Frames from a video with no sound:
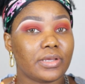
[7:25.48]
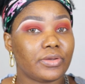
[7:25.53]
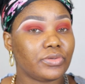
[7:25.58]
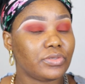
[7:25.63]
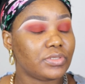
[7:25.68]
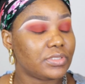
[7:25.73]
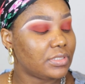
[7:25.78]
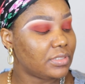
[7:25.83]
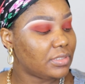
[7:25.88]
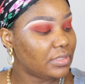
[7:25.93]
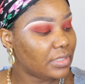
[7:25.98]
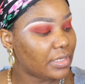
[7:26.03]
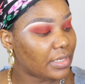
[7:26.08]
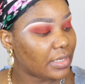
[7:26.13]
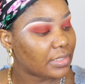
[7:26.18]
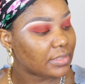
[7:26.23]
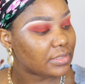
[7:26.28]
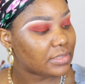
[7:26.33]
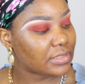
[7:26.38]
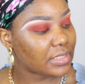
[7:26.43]
now using
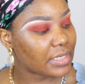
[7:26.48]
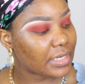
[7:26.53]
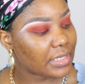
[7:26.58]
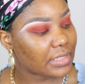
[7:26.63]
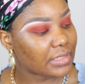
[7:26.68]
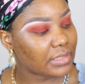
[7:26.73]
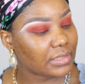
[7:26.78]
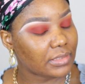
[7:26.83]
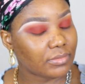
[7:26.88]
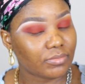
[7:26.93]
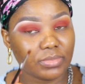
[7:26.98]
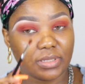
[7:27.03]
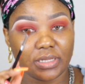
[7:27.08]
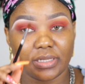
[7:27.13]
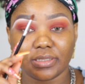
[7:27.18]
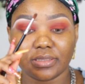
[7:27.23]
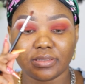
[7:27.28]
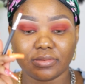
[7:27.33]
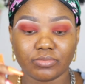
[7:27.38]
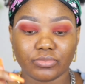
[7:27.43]
a tiny
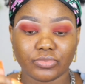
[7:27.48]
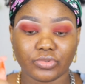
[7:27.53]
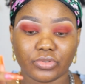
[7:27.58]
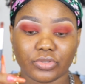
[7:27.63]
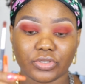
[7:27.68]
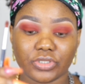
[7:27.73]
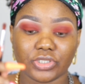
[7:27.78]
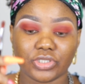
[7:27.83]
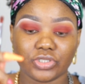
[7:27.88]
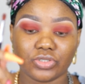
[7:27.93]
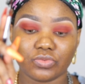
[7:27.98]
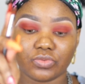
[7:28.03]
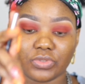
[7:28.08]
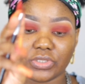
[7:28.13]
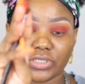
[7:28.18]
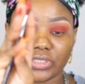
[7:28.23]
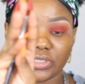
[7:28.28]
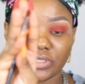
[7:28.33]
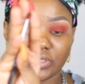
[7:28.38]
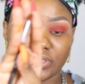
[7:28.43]
blending brush
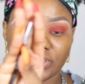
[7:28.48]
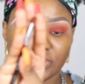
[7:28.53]
which